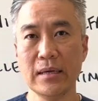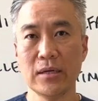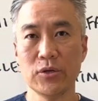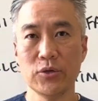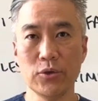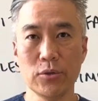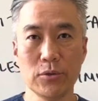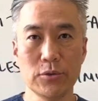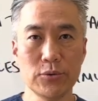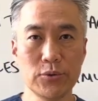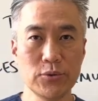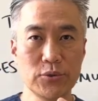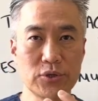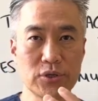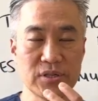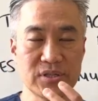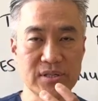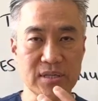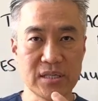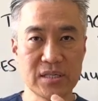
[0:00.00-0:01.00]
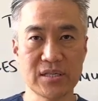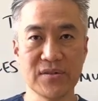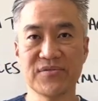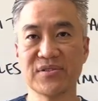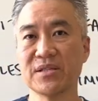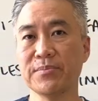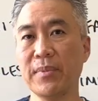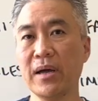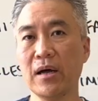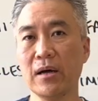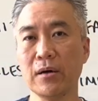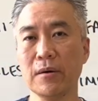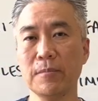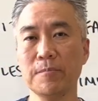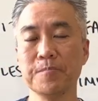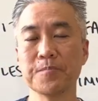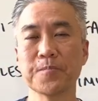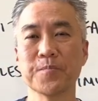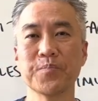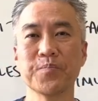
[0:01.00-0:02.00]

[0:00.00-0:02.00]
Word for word: you lose your sense of smell